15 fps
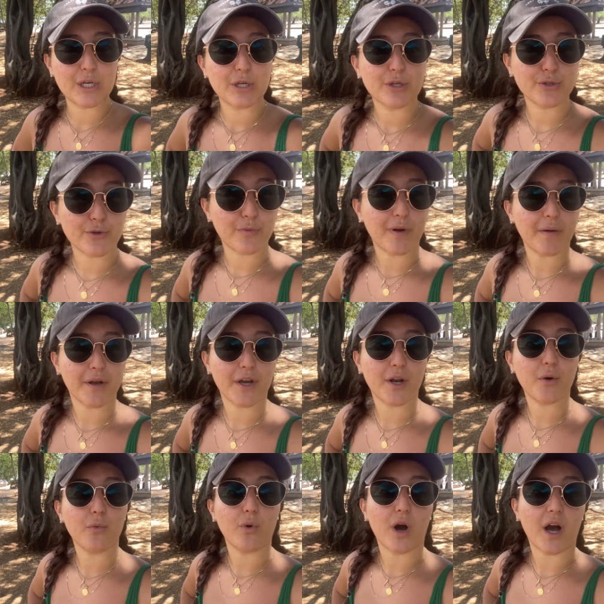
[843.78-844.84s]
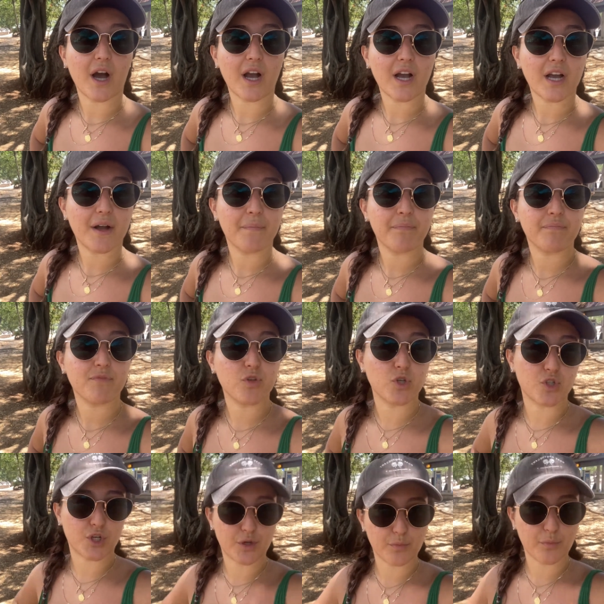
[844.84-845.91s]
So we're probably gonna walk to a
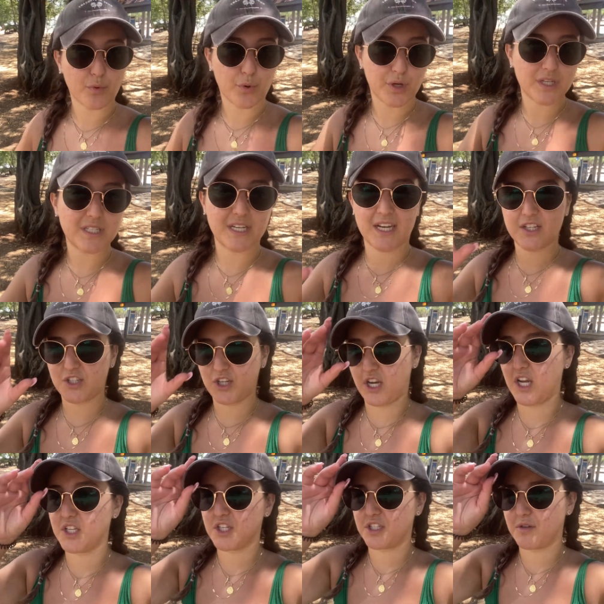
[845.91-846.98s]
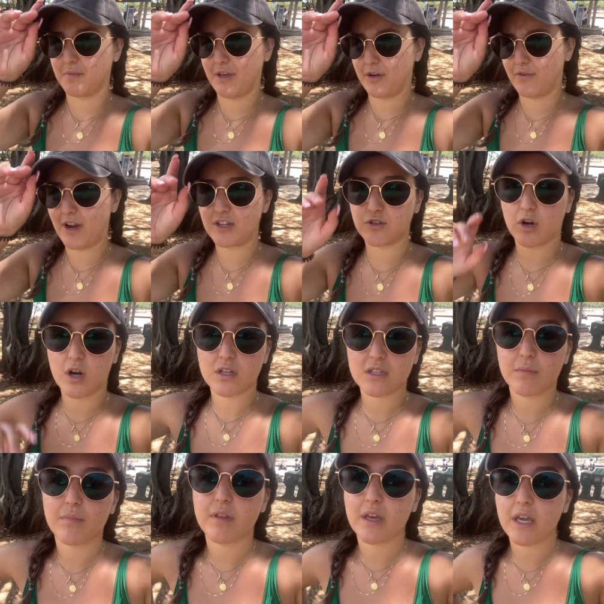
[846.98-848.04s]
certain point to get change at some like restaurant or
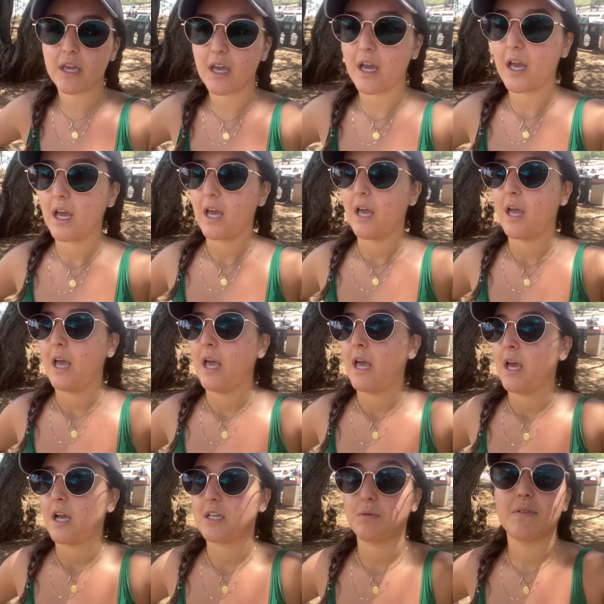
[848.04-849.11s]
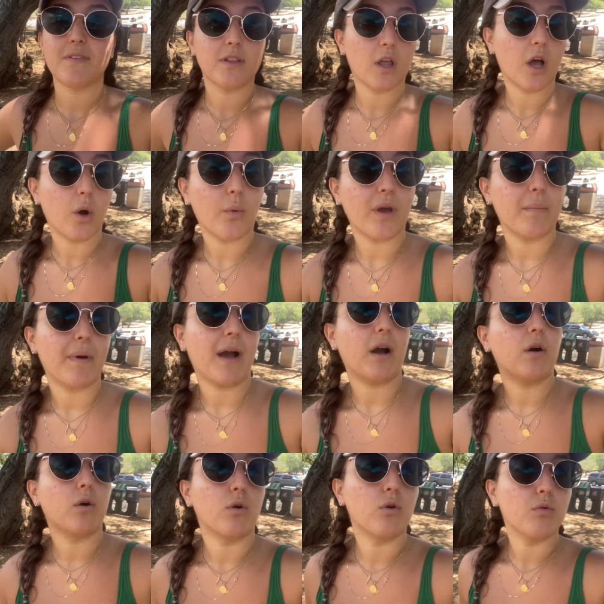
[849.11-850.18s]
something. Cause we have a long way back
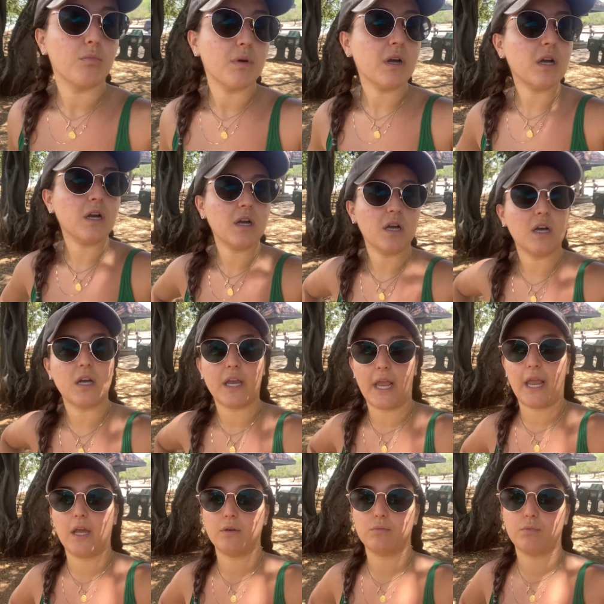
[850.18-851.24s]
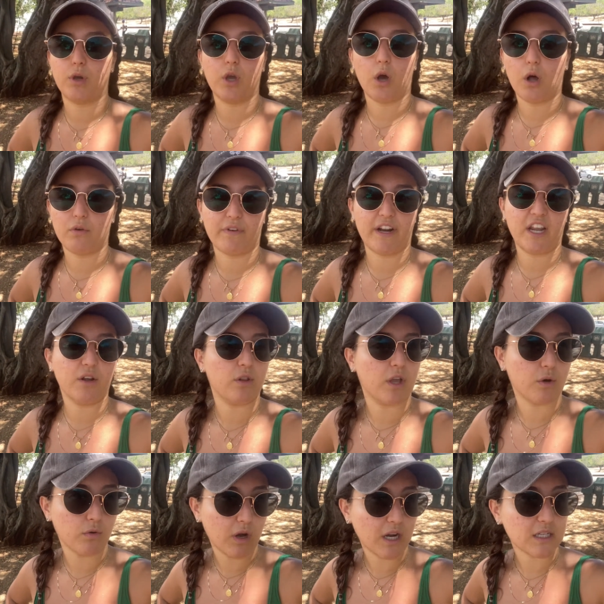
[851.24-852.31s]
home and we already like
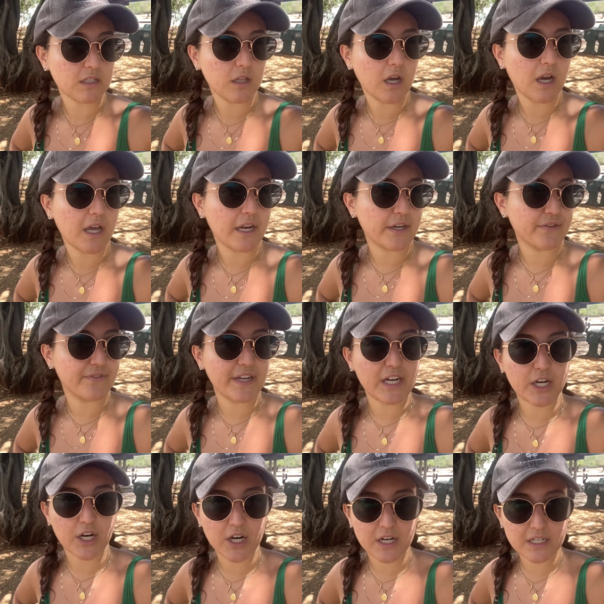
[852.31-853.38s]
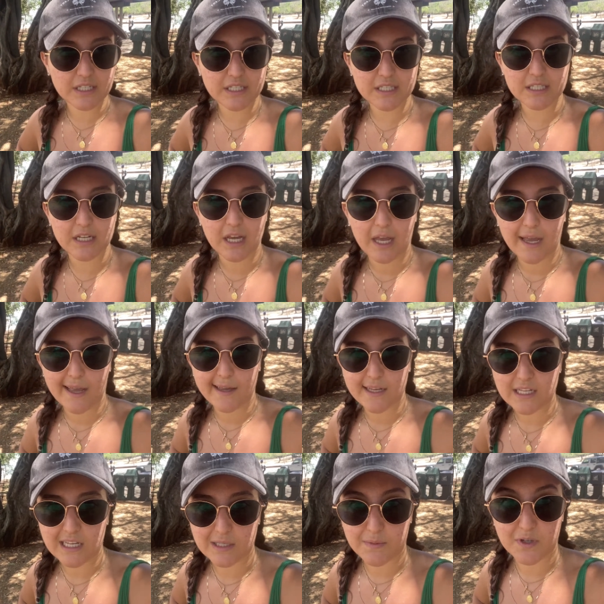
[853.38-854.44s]
walked a lot and our feet hurt,
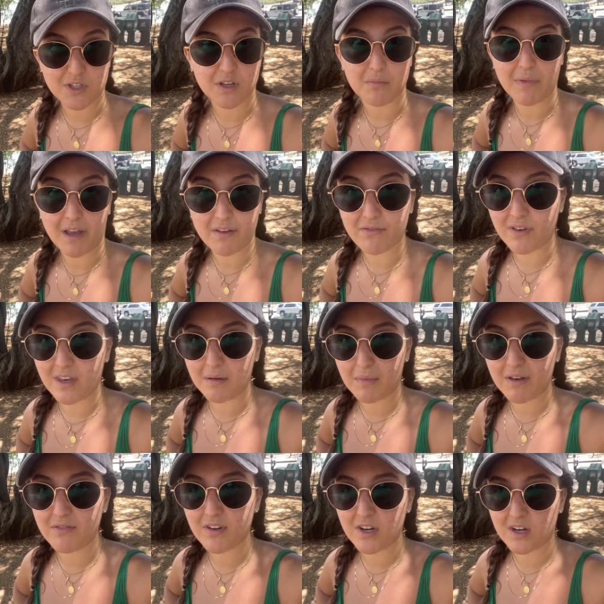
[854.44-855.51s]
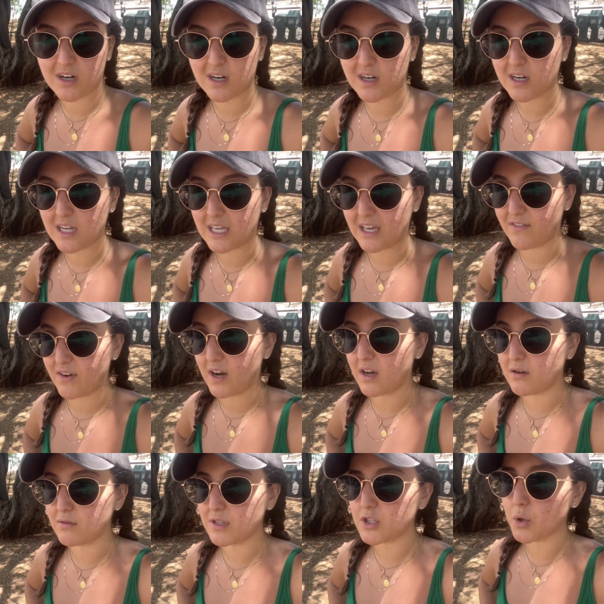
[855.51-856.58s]
especially my feet. My feet are giving
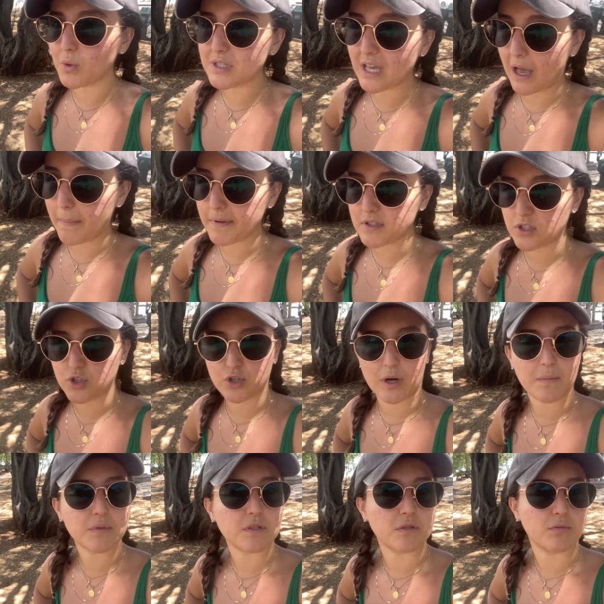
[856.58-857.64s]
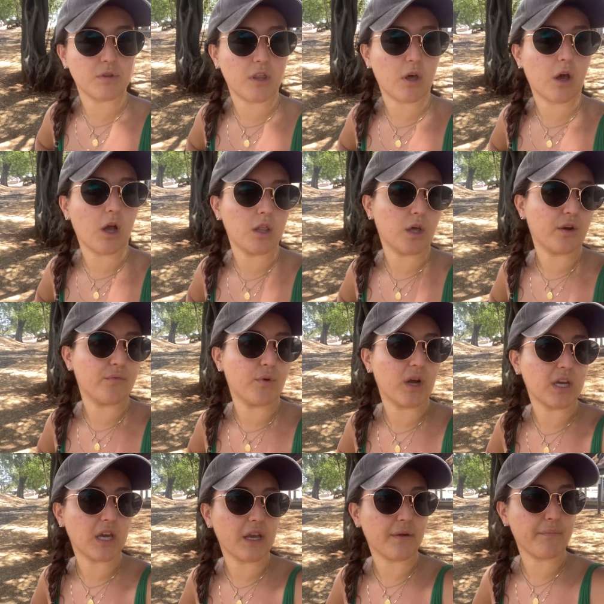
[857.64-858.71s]
out. This always happens on trips with a, a lot of
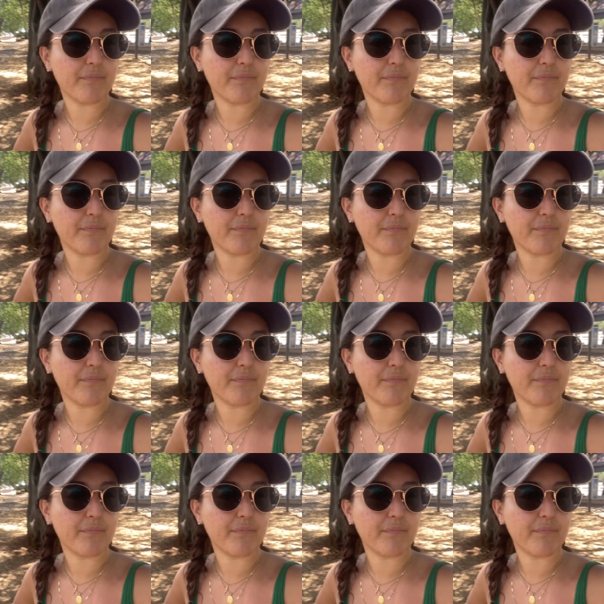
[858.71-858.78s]
walking.